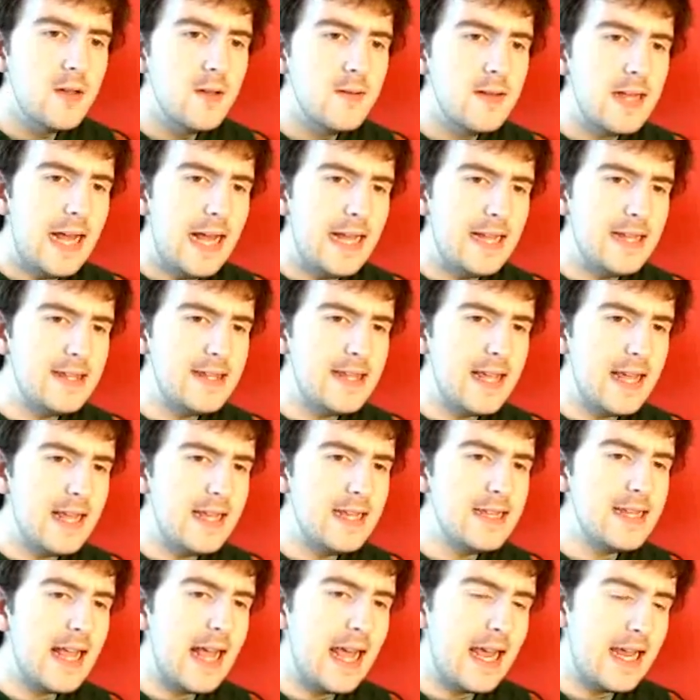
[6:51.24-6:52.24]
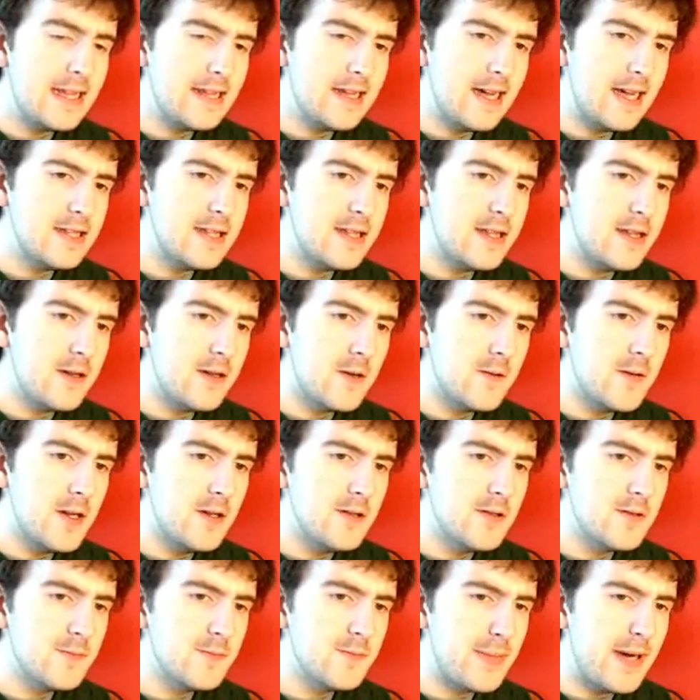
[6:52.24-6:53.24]
Tender skins,
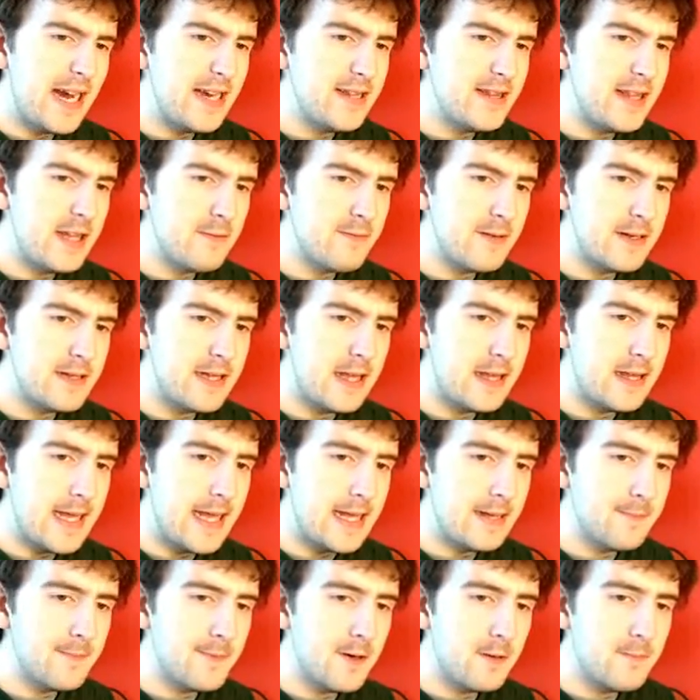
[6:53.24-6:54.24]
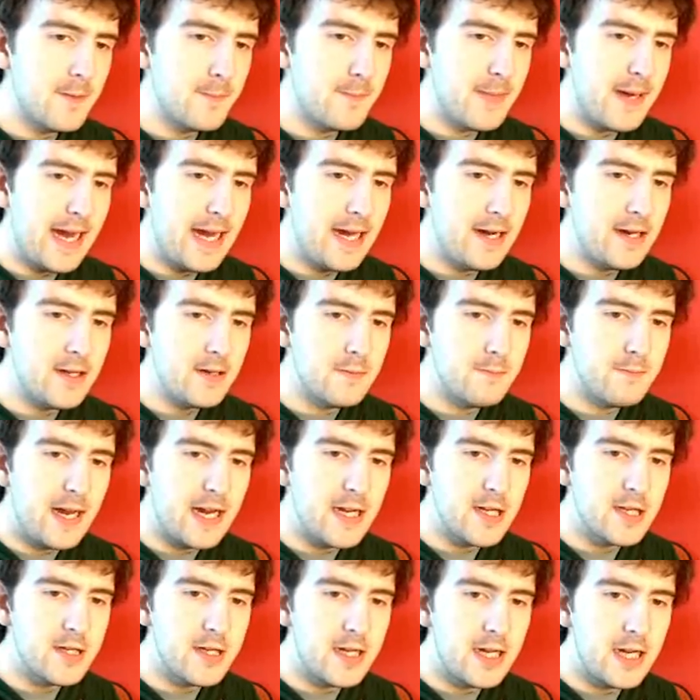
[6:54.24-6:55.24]
€8.90. Basically crispy skins filled with bacon and
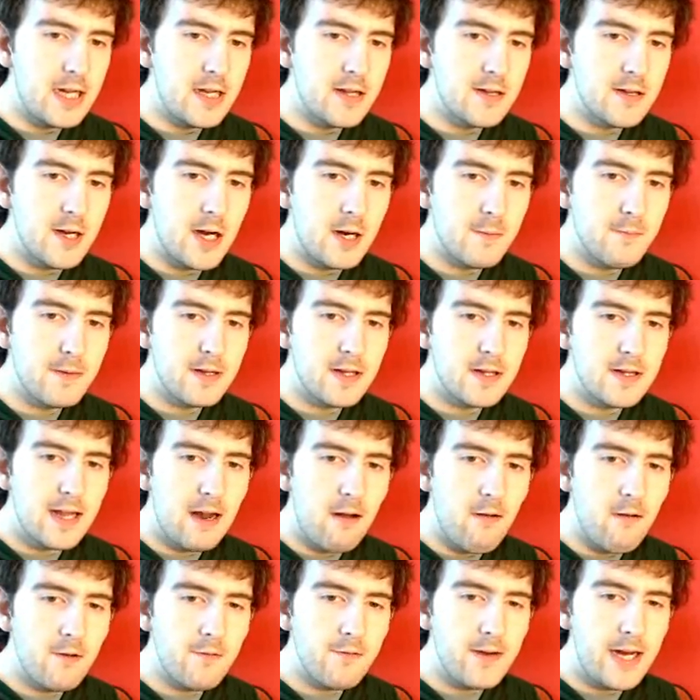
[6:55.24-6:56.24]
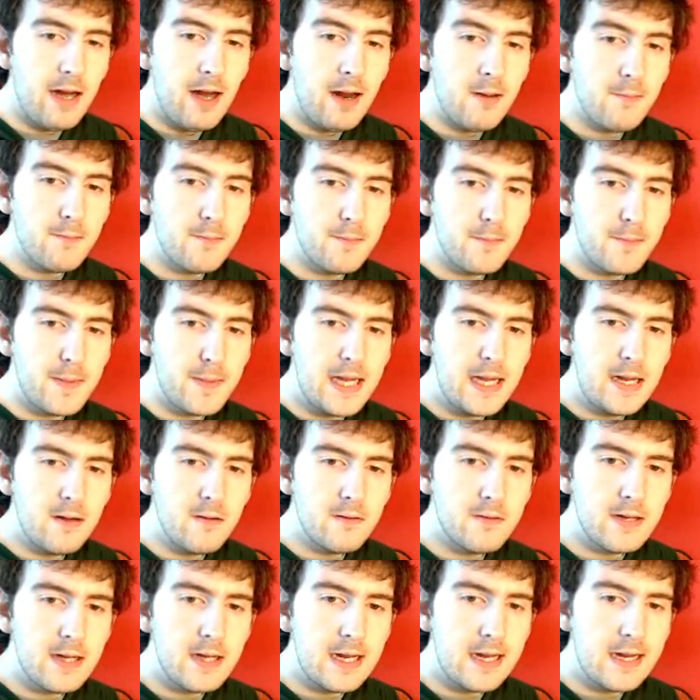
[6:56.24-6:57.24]
mixed cheese, served with sour cream and
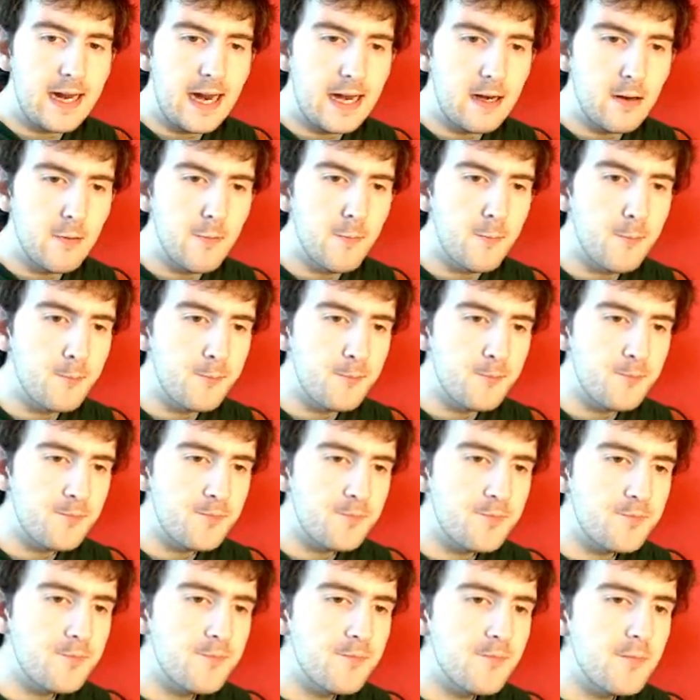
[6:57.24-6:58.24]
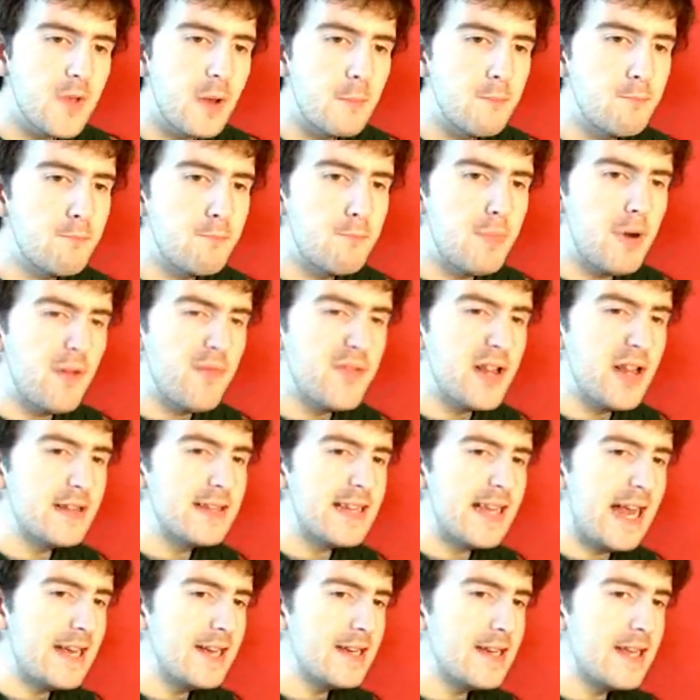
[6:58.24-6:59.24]
pico de gallo. Buffalo
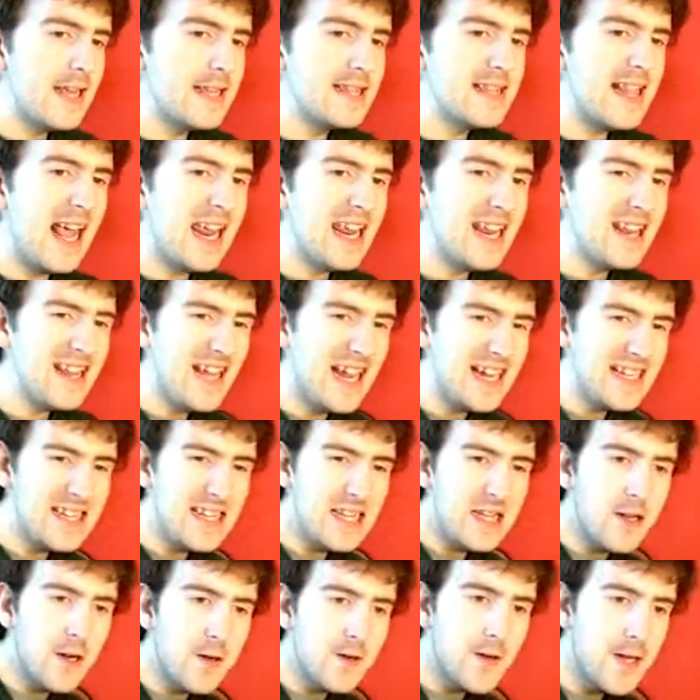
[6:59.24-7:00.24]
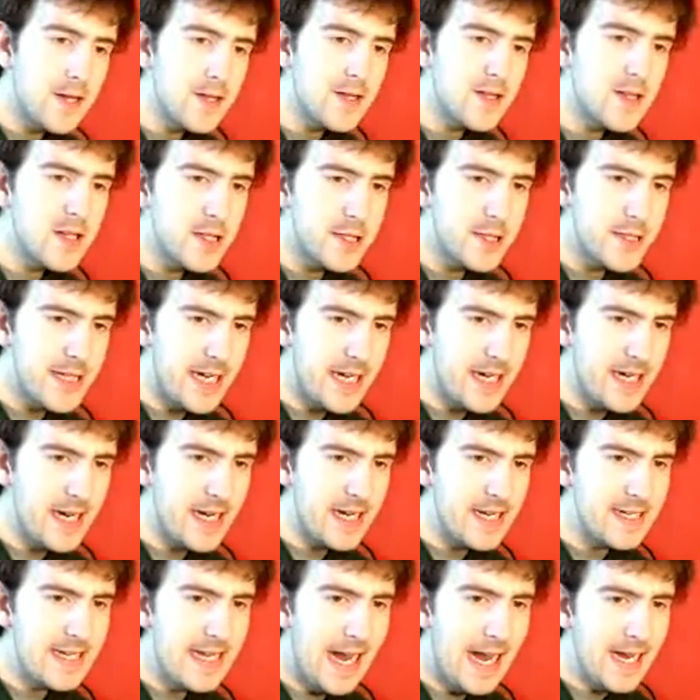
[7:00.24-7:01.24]
tenders, €8.90.
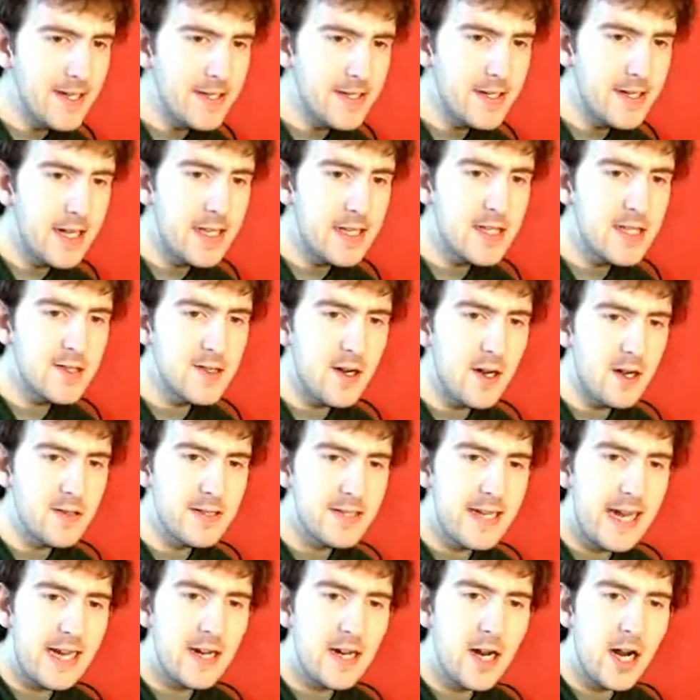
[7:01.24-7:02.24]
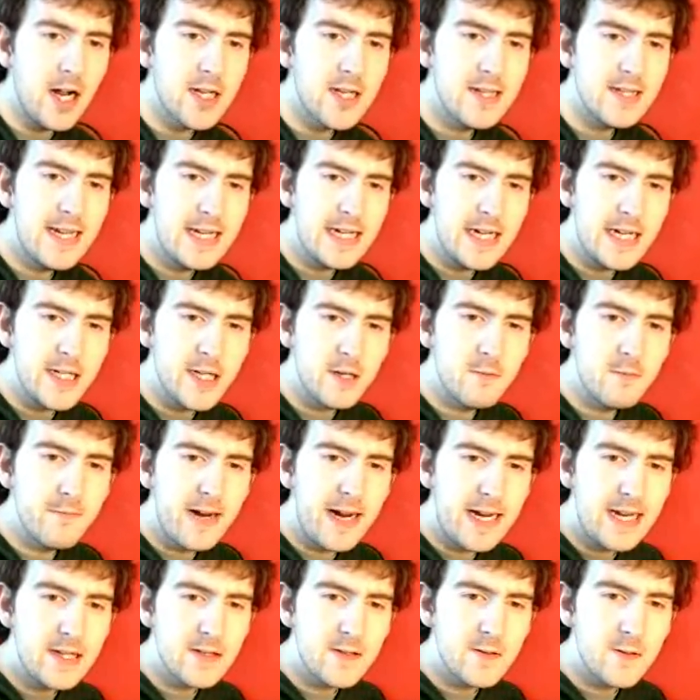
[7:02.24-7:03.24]
Chicken tenders tossed in our signature
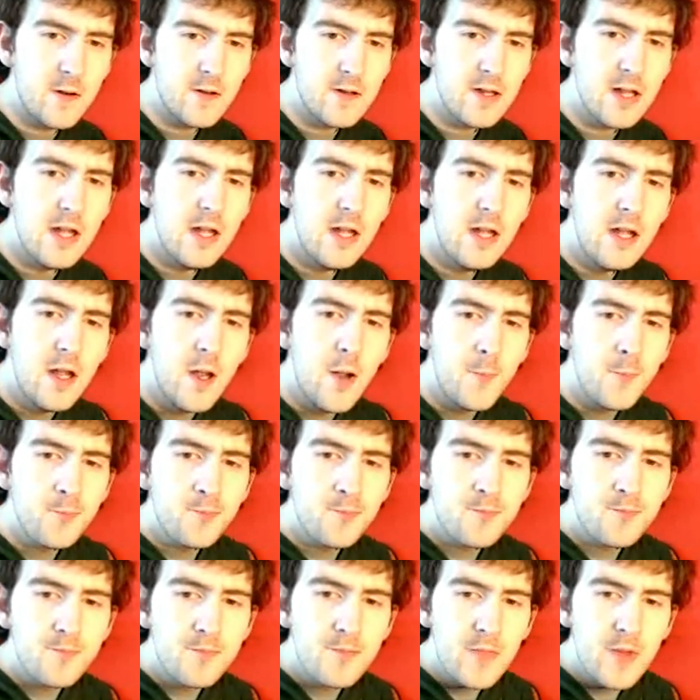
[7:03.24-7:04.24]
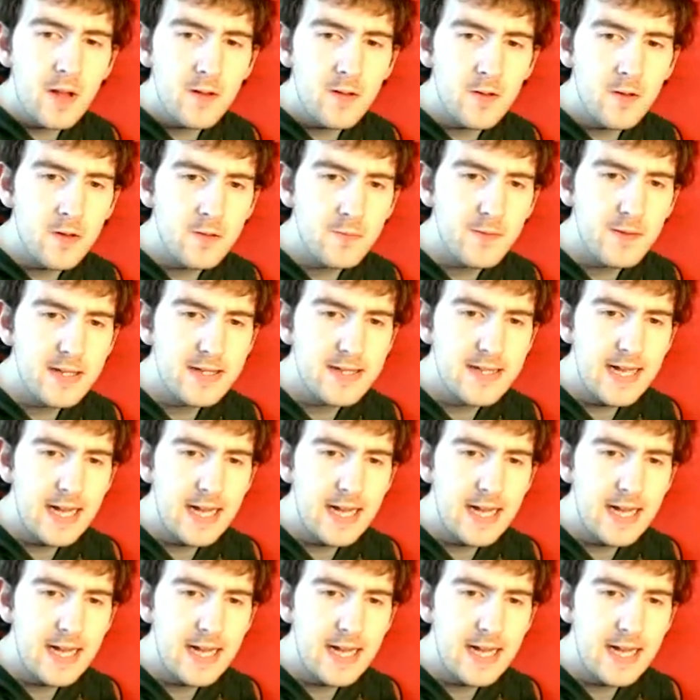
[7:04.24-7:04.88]
wing sauce with